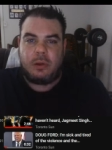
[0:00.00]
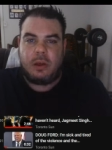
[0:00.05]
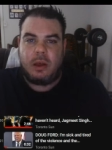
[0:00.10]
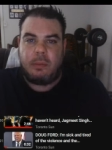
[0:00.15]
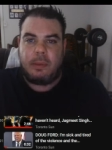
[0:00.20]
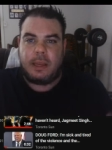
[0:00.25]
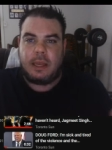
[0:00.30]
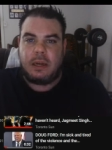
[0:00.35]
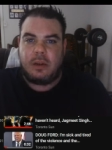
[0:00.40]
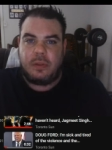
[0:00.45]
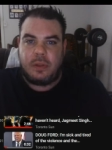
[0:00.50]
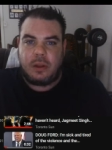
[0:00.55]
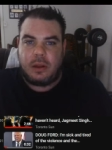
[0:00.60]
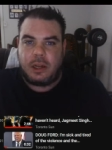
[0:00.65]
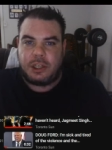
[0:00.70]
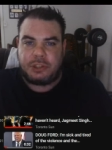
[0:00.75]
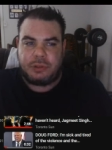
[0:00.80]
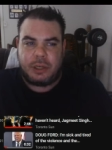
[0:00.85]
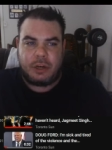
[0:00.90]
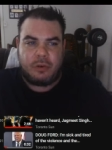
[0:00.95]
coming into the
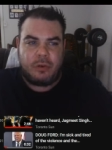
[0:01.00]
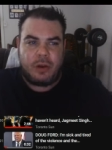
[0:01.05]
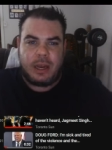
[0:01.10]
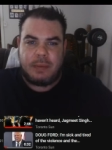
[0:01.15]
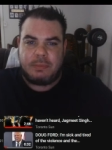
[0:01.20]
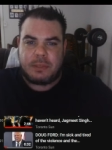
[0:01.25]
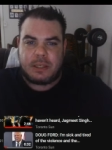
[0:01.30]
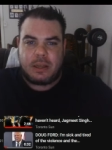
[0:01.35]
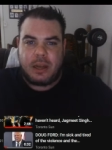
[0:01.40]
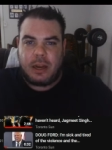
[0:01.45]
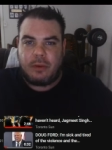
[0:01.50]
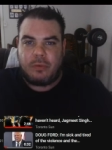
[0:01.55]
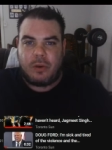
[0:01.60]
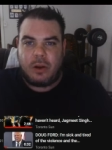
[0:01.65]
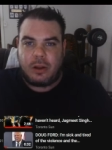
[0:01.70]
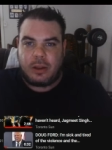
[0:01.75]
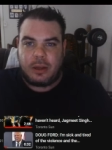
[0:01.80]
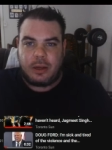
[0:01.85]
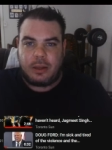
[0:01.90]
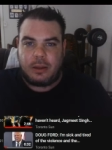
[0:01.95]
country. Crime
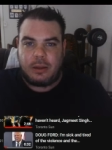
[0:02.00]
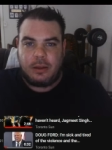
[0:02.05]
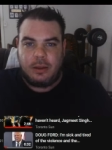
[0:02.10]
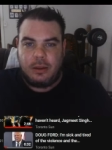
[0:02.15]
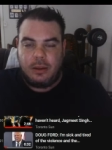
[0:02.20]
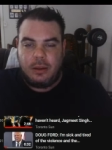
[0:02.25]
skyrocketing.